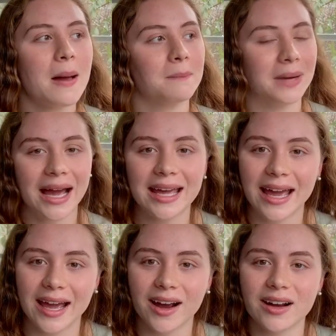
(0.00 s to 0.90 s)
My
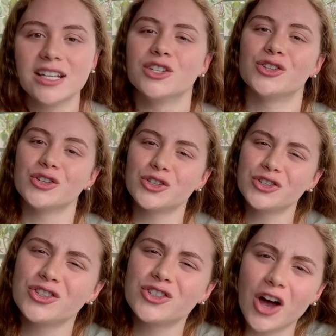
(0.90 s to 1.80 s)
hair is
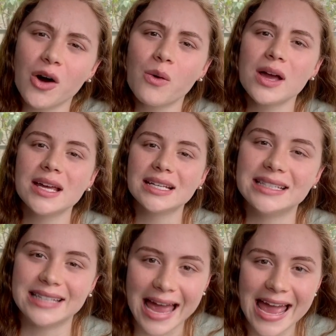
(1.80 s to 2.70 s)
so
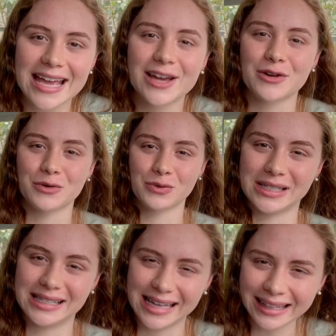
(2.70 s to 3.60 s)
dang
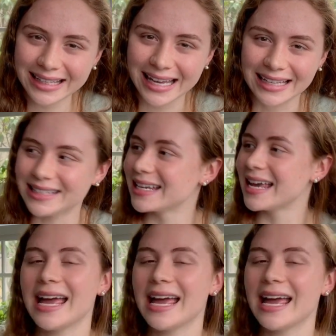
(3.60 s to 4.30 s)
resilient,